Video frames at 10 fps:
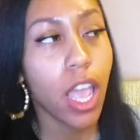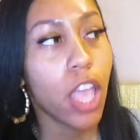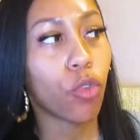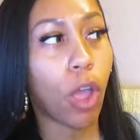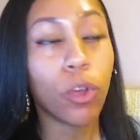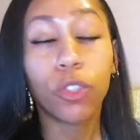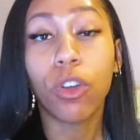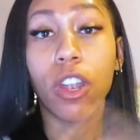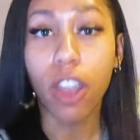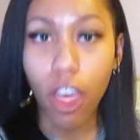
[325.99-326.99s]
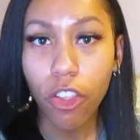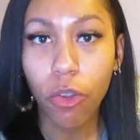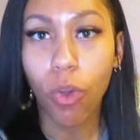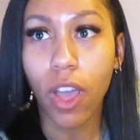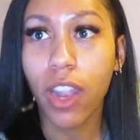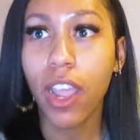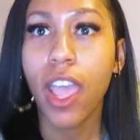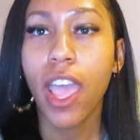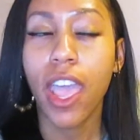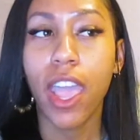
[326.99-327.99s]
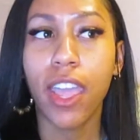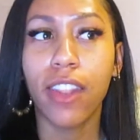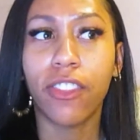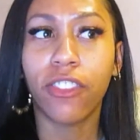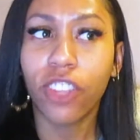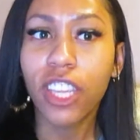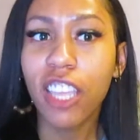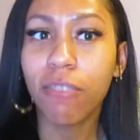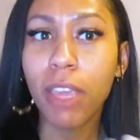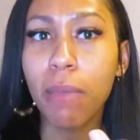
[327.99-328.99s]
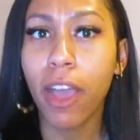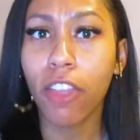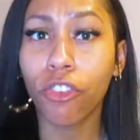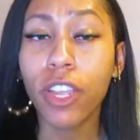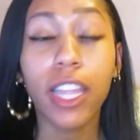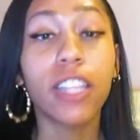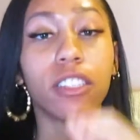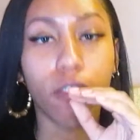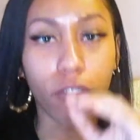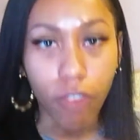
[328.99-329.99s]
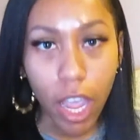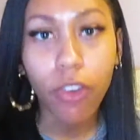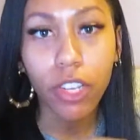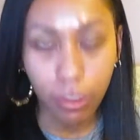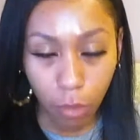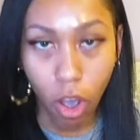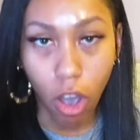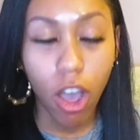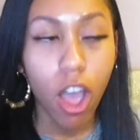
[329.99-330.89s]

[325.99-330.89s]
So I went to another one and she gives me my drink and it's very small.